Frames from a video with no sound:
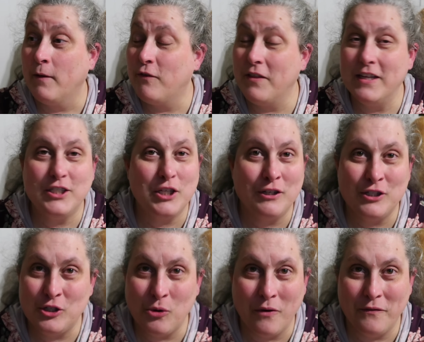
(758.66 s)
for this
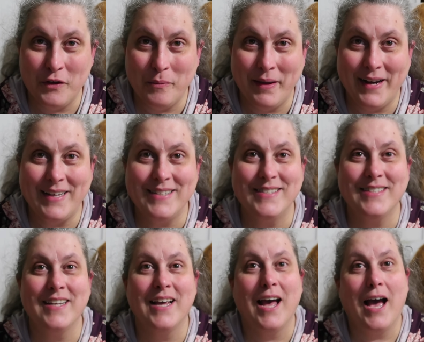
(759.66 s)
short few minutes.
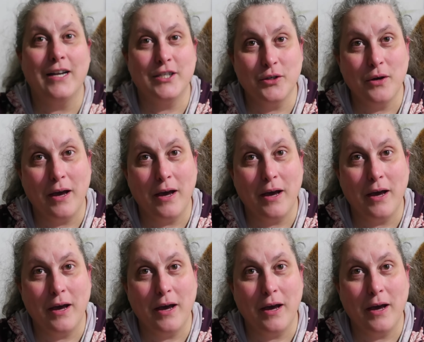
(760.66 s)
I do